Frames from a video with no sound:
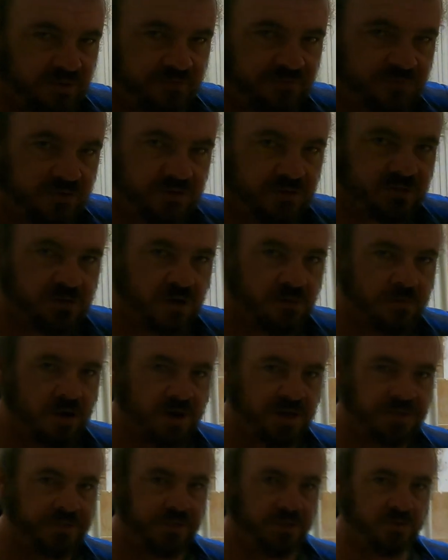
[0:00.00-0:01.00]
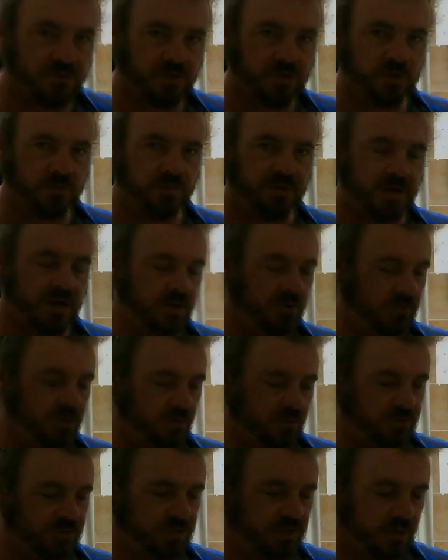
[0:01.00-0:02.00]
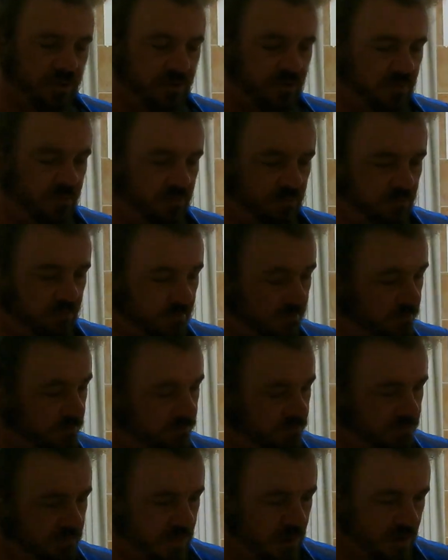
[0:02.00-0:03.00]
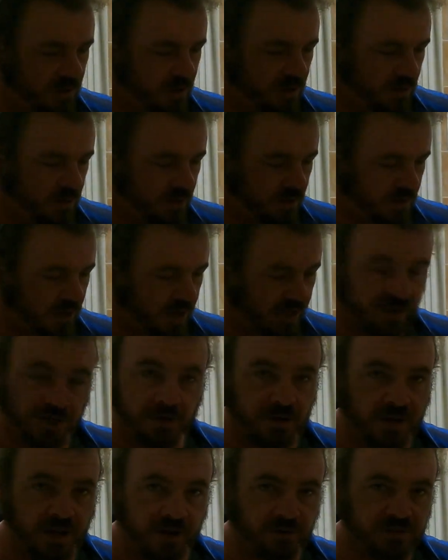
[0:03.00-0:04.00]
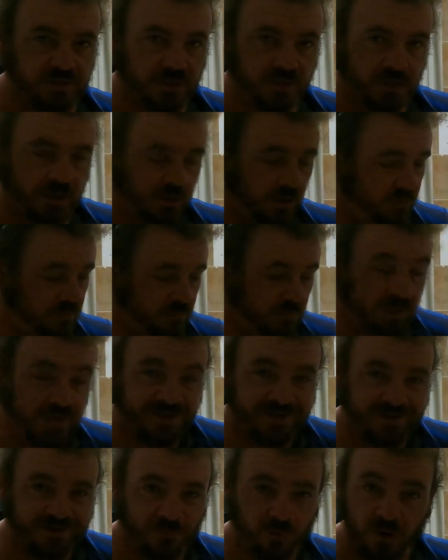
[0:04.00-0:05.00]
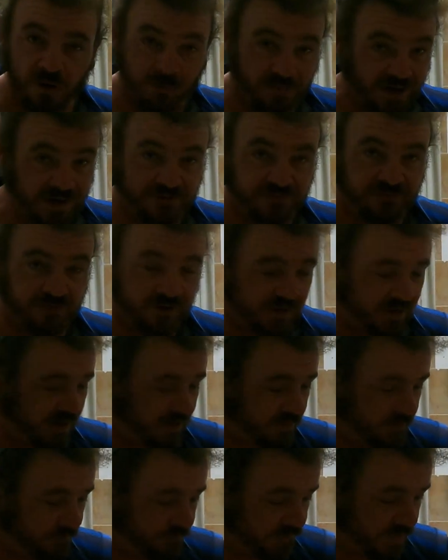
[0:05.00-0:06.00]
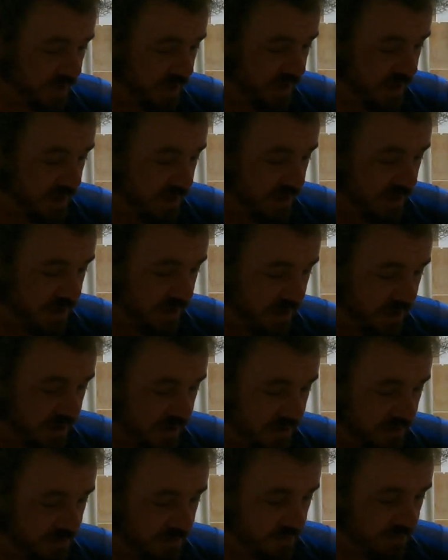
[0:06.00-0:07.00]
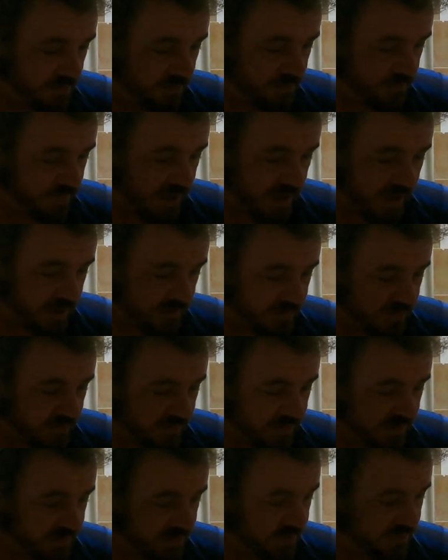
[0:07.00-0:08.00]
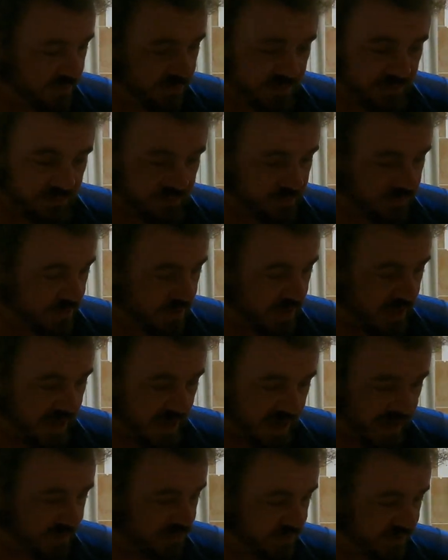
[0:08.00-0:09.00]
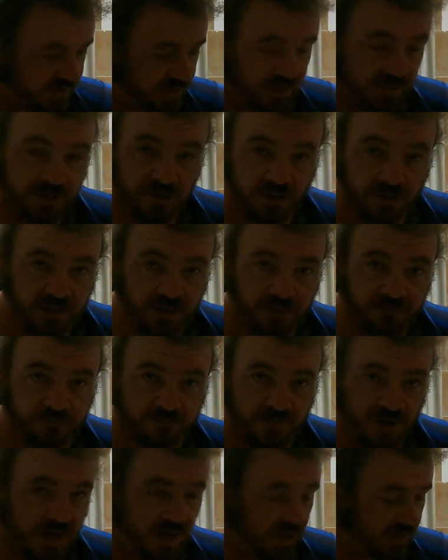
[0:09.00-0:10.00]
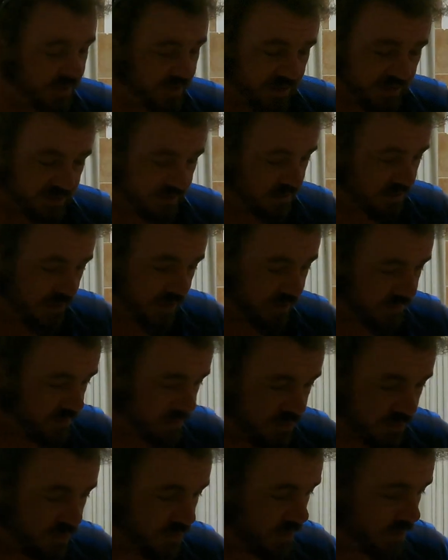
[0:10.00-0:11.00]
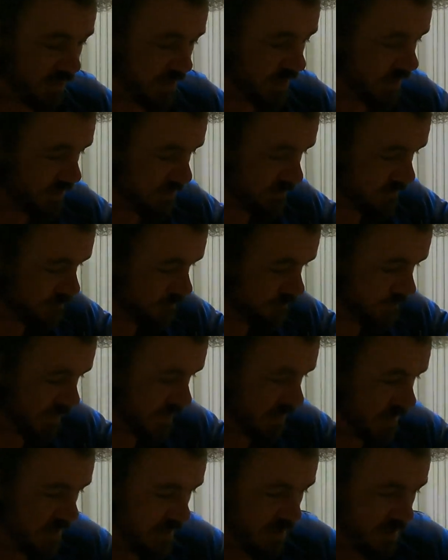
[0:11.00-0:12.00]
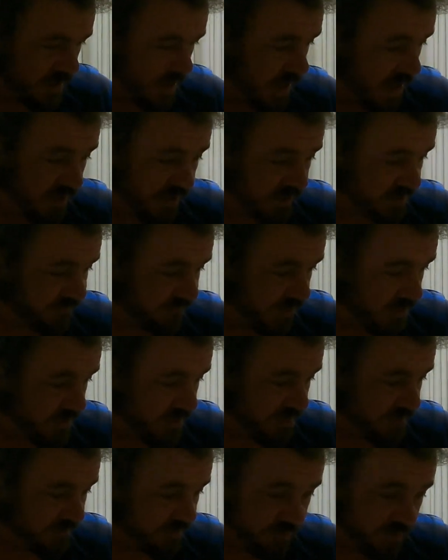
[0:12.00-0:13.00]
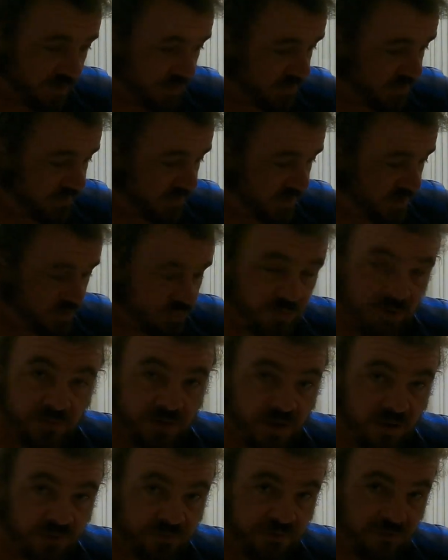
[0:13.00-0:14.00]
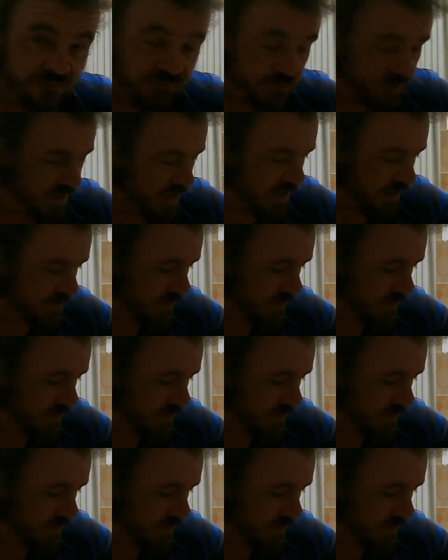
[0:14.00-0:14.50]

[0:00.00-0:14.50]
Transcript: to be the first time I actually cook it without oil, so I don't know how it's going to go. We're about to find out. But I'm doing this because, as we said earlier, Ali doesn't like the oil in it, and that's fair enough. To be honest with you, it's probably healthier for you